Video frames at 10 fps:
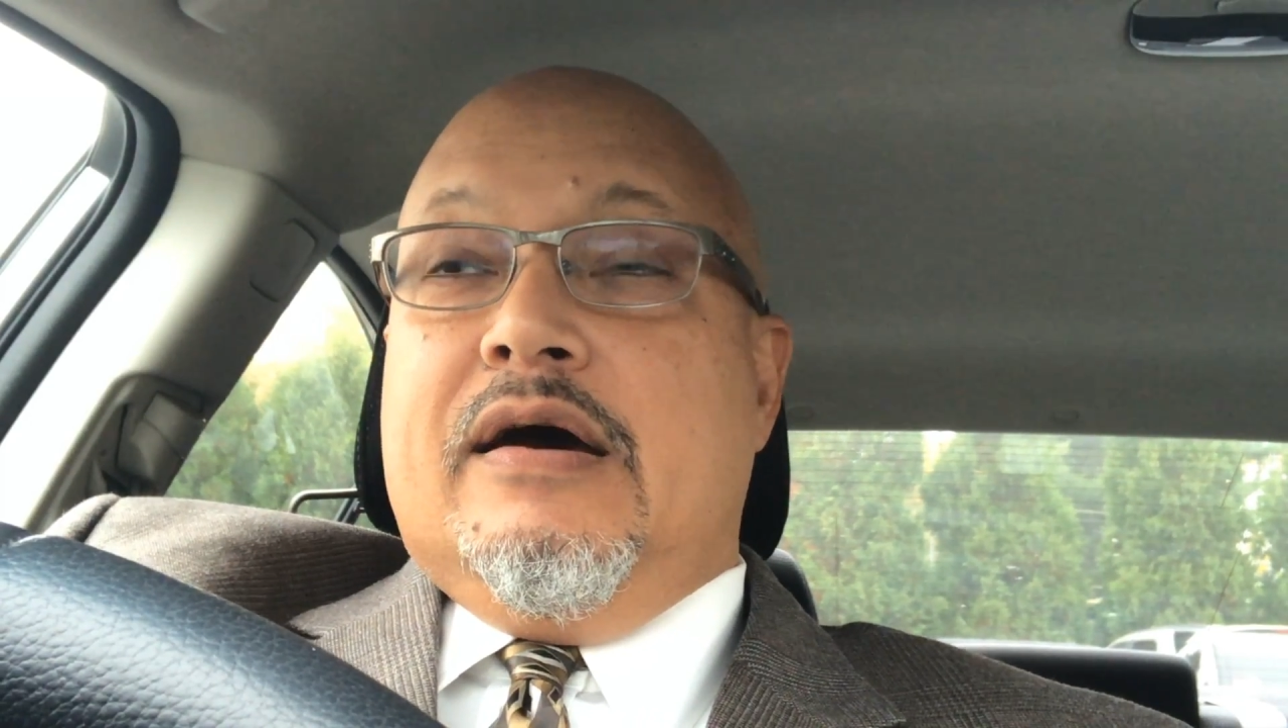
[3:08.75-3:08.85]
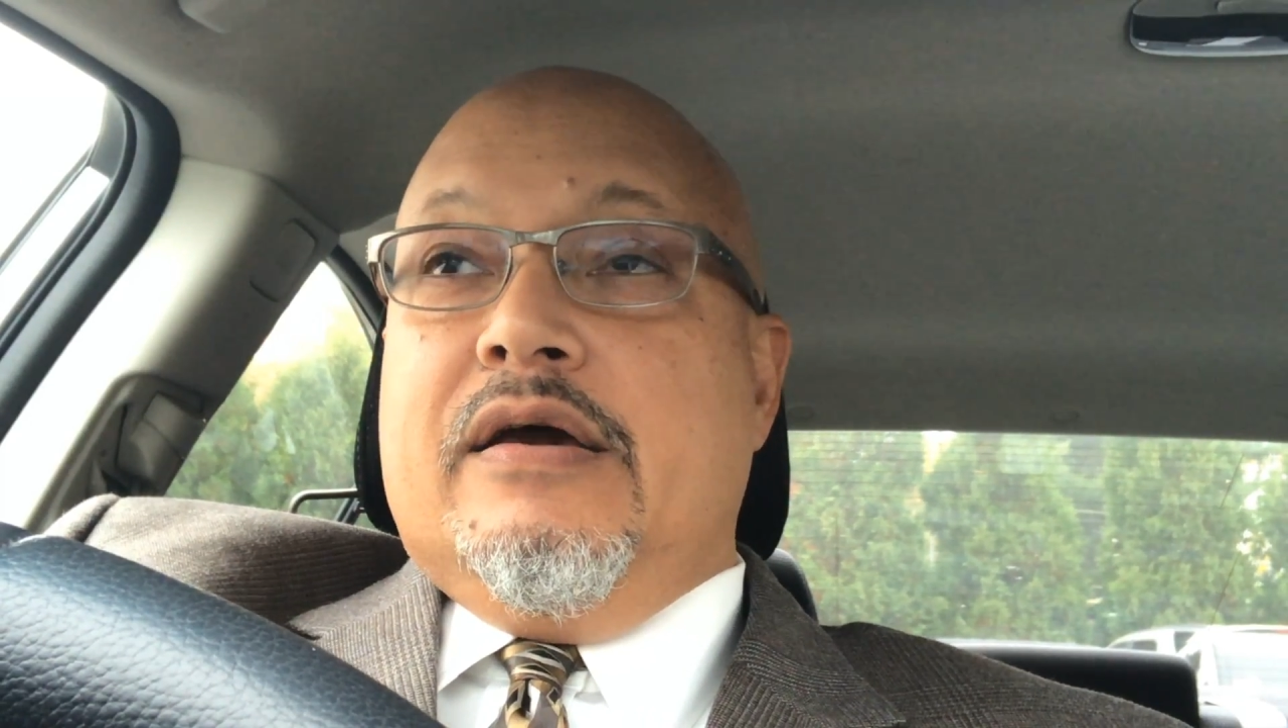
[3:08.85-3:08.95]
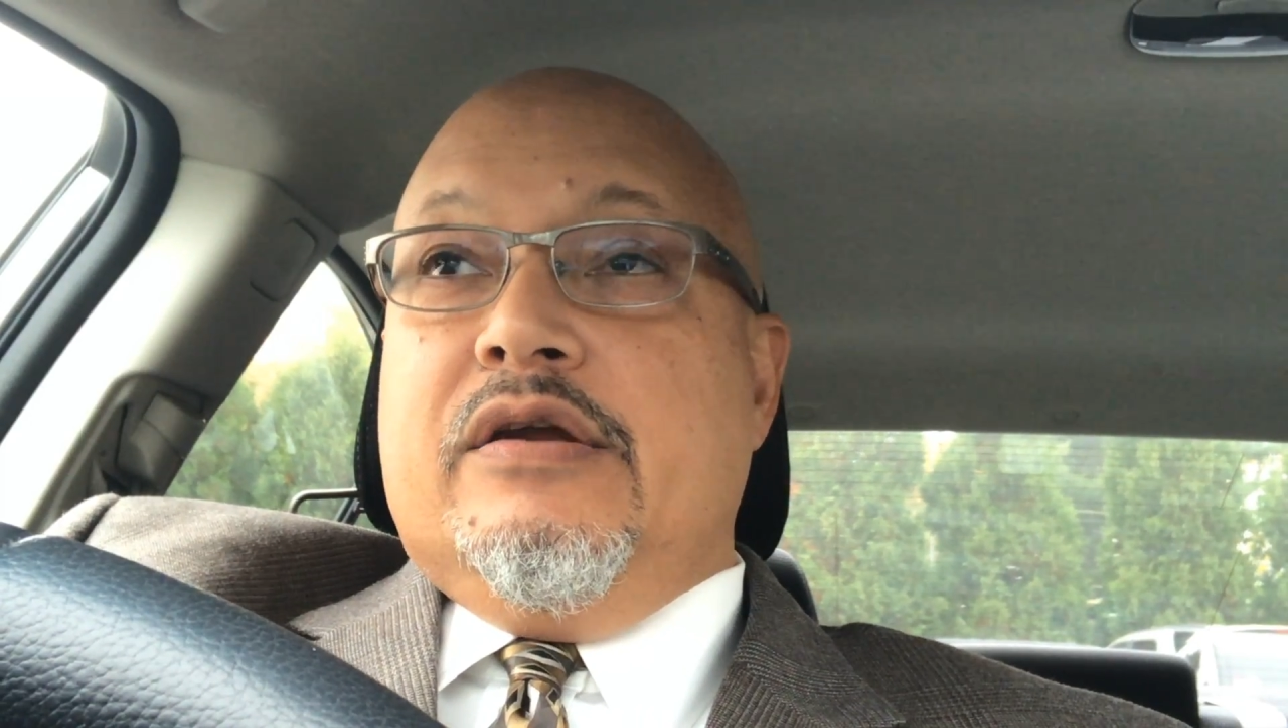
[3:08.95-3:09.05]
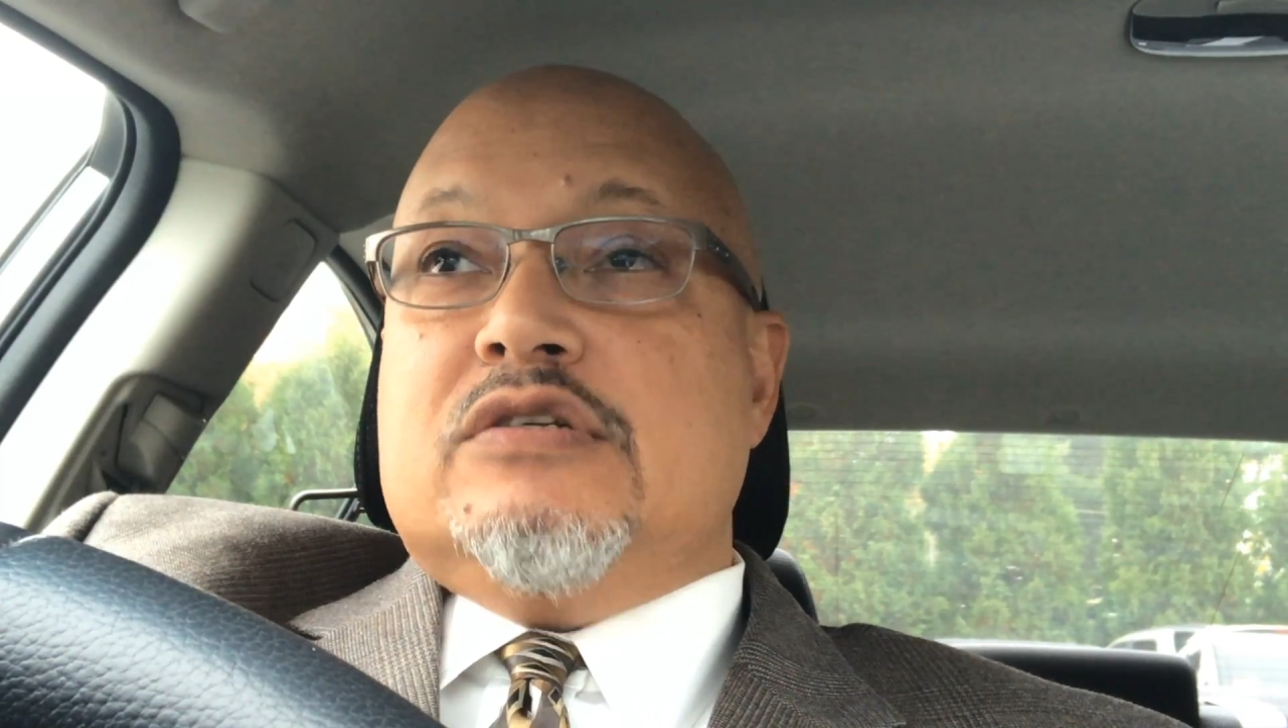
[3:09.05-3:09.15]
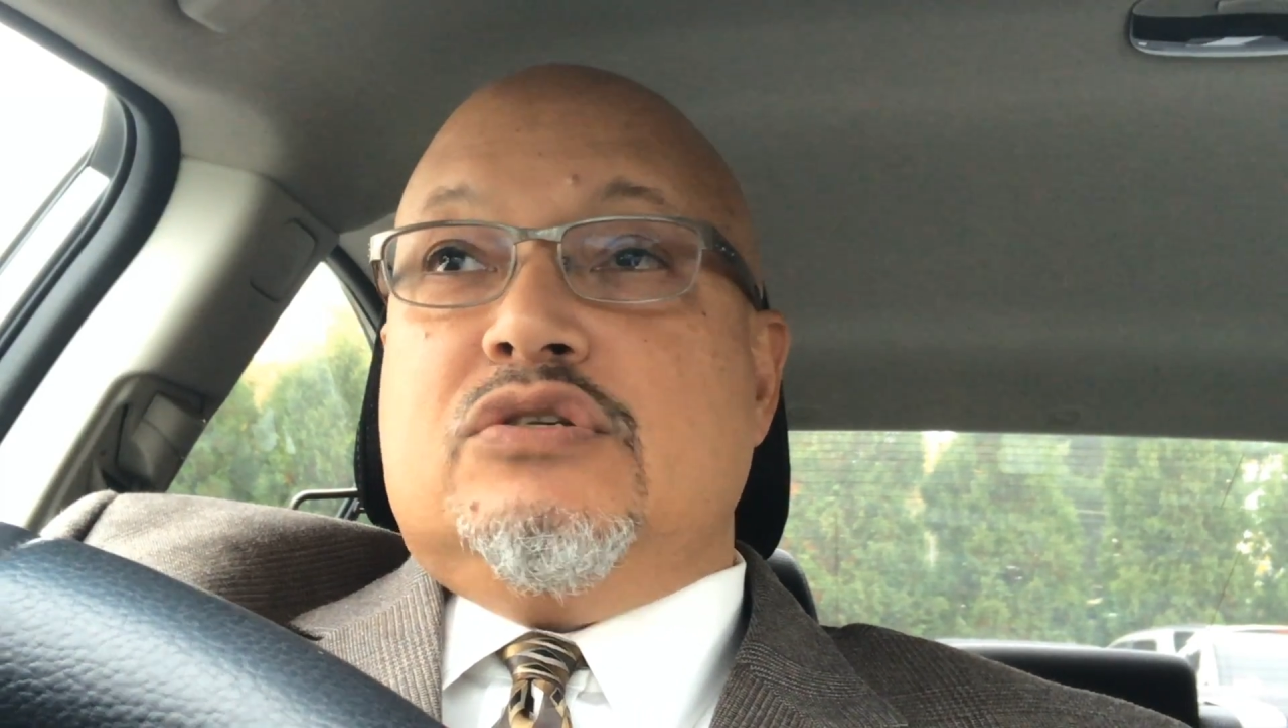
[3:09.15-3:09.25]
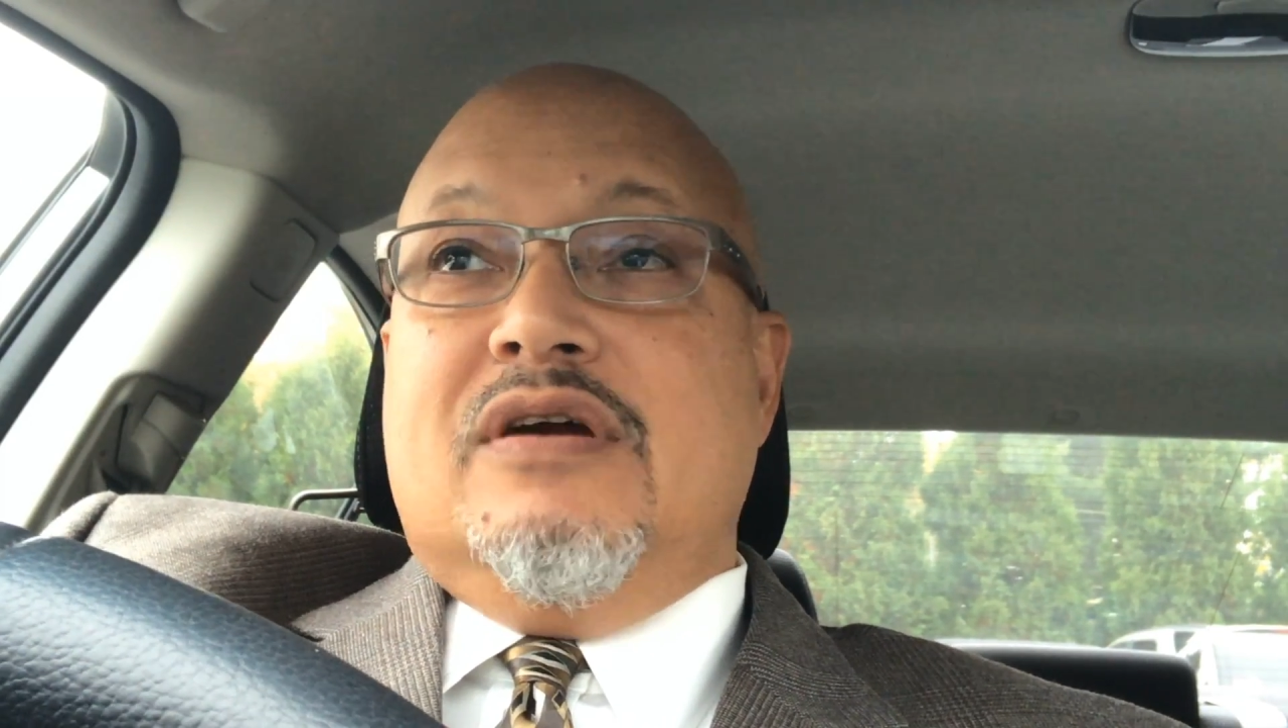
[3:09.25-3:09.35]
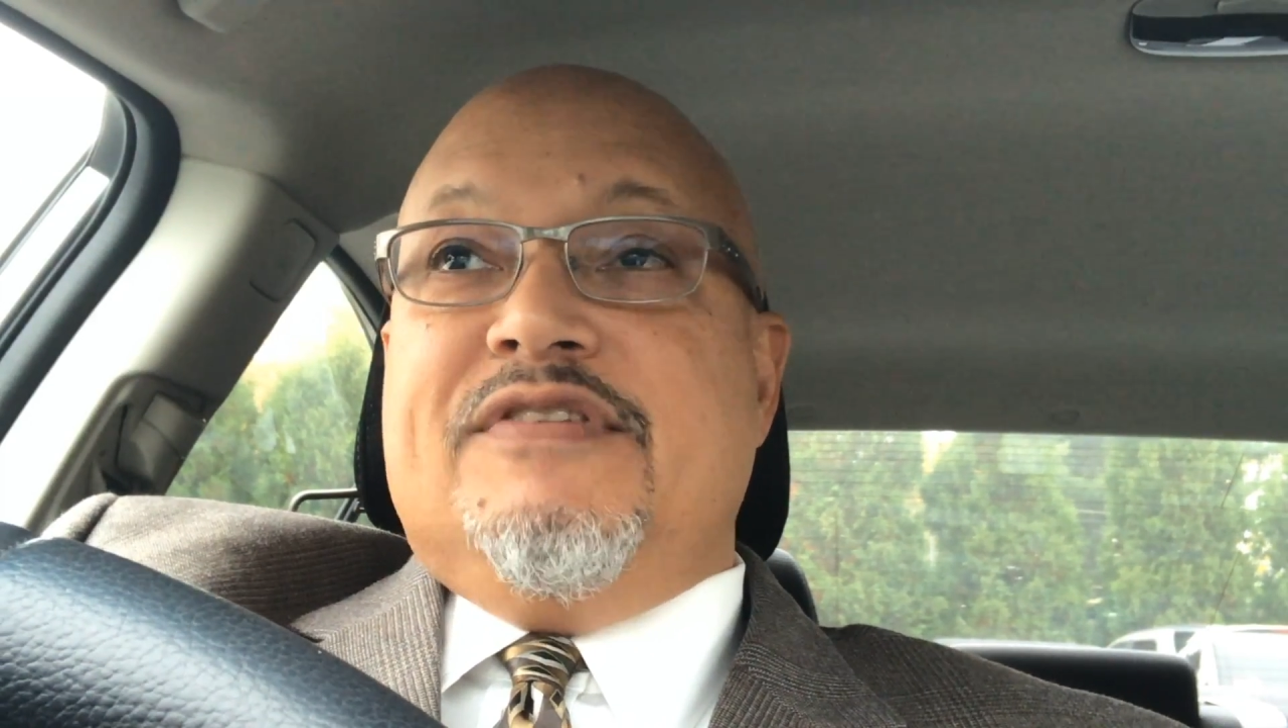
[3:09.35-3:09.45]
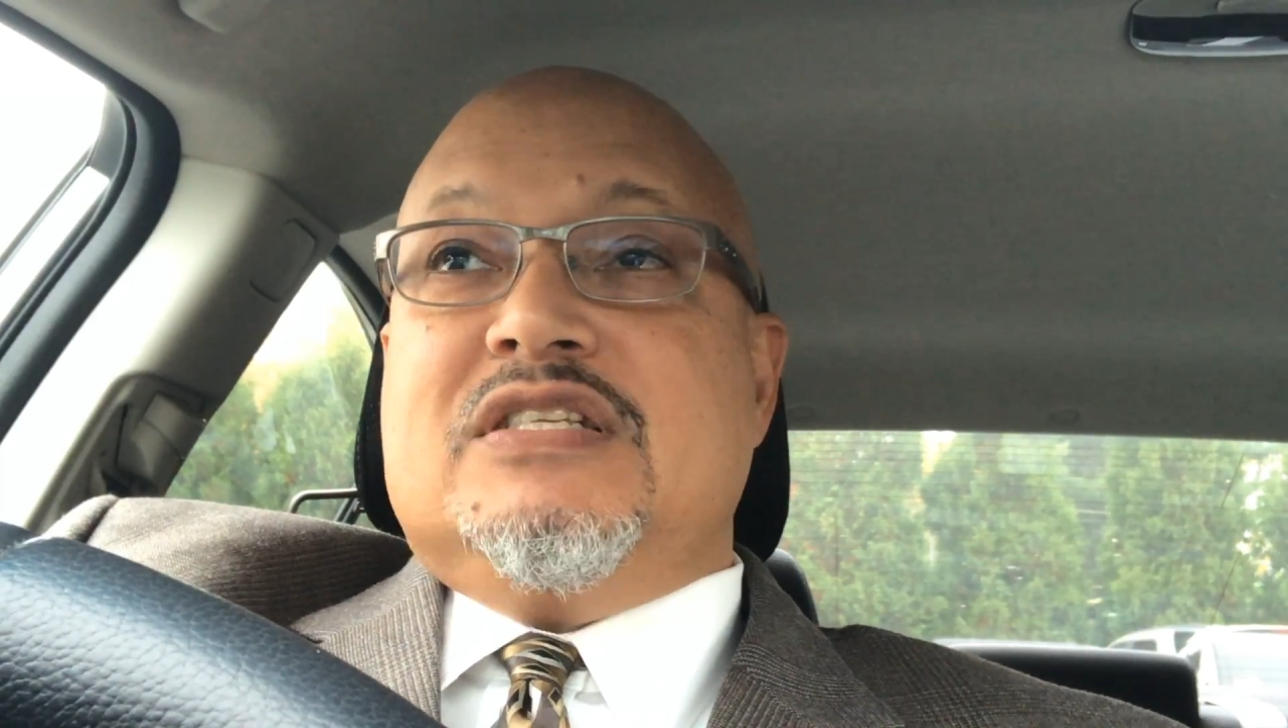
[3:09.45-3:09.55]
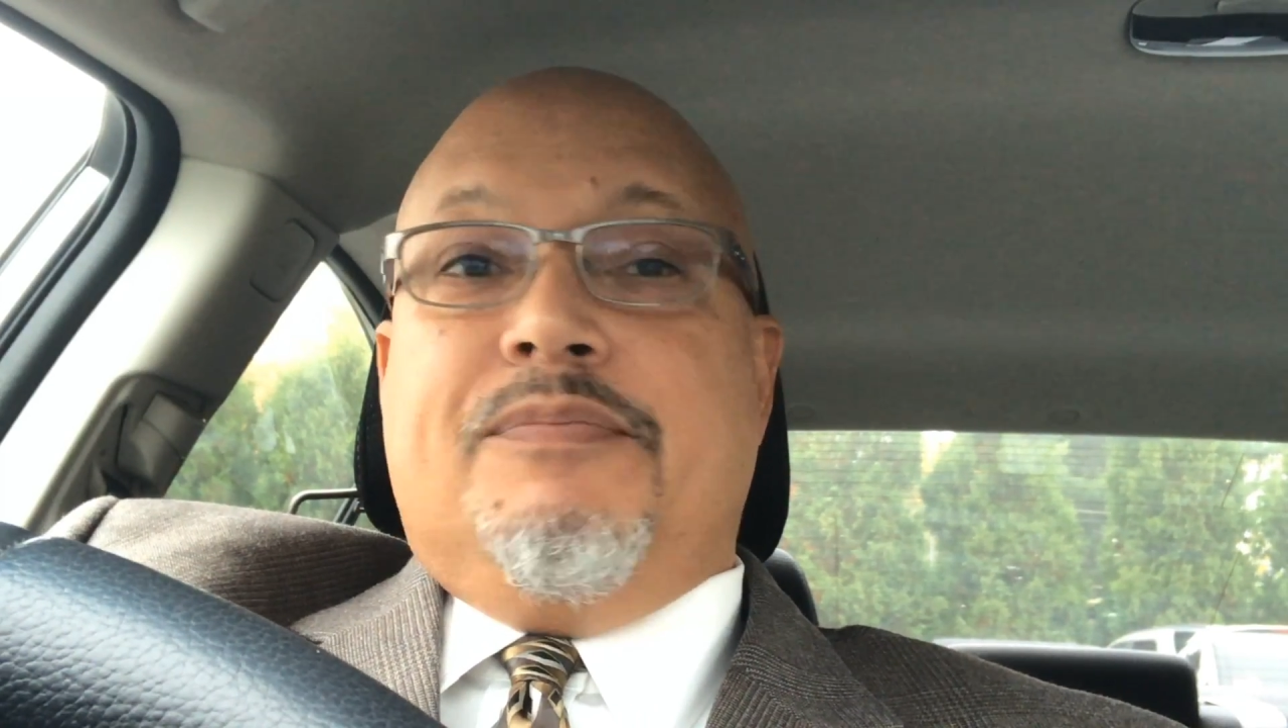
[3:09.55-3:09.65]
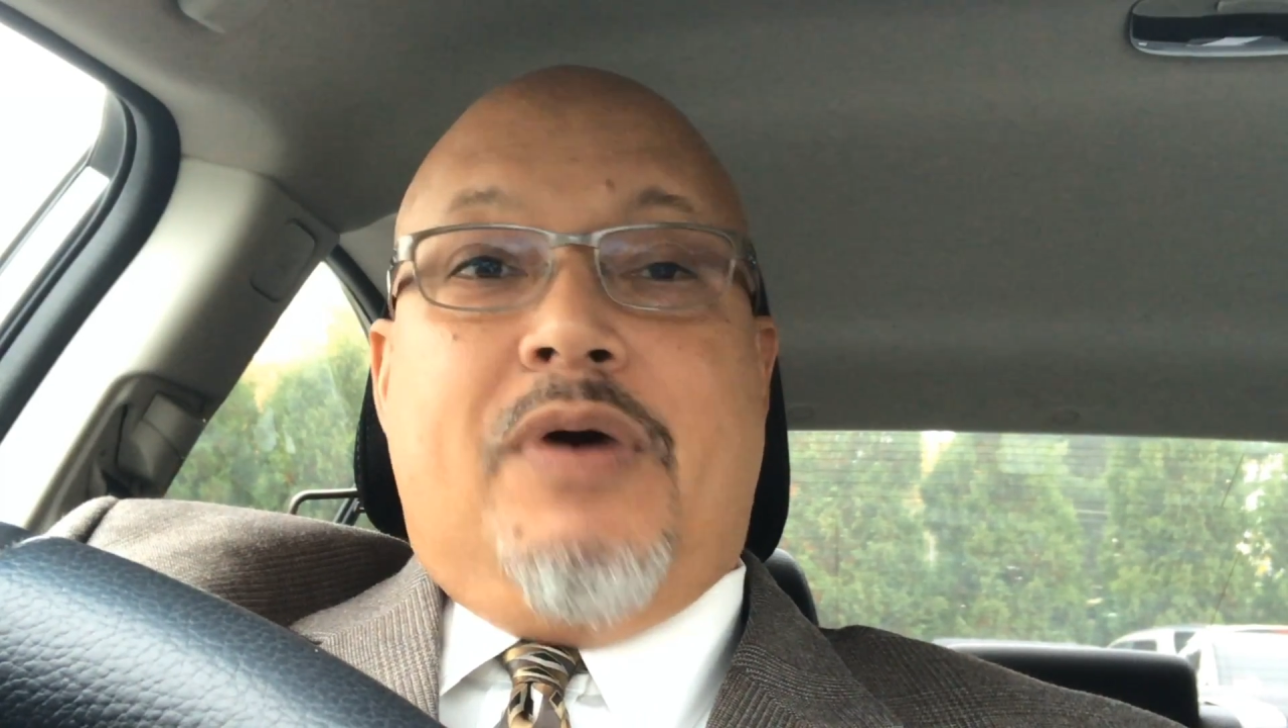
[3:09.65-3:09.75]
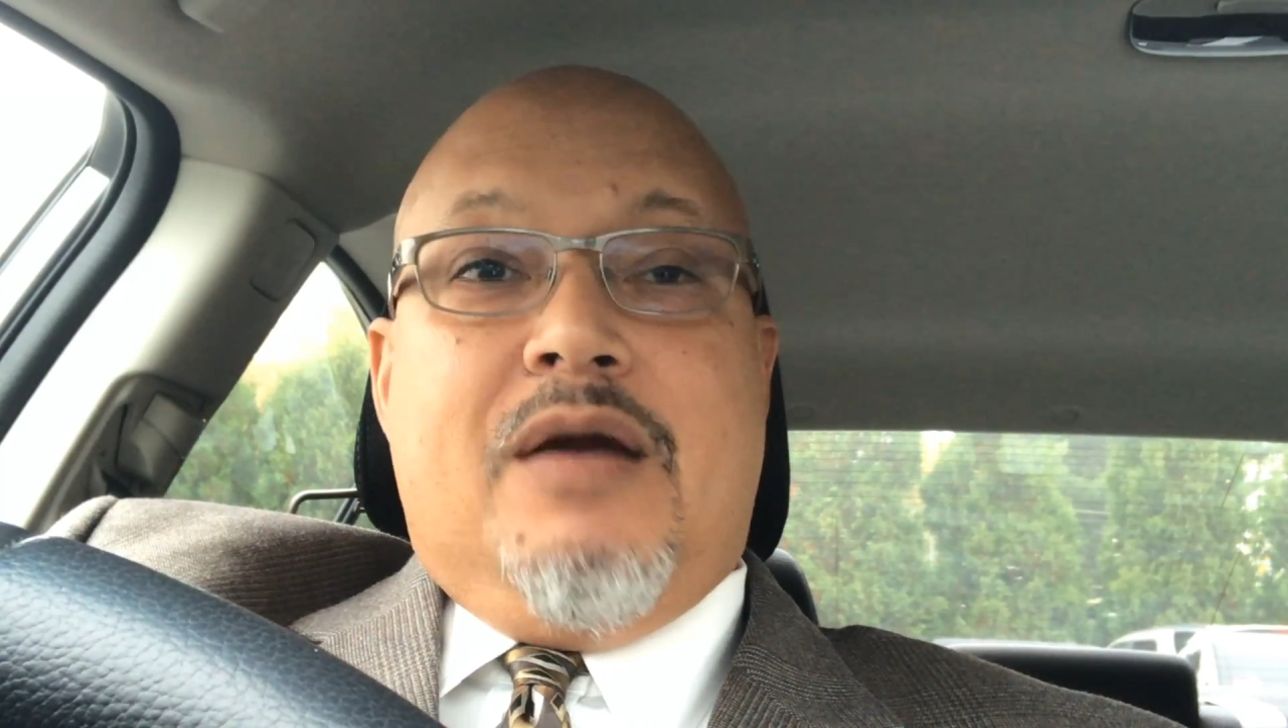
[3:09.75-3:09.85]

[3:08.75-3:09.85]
Your service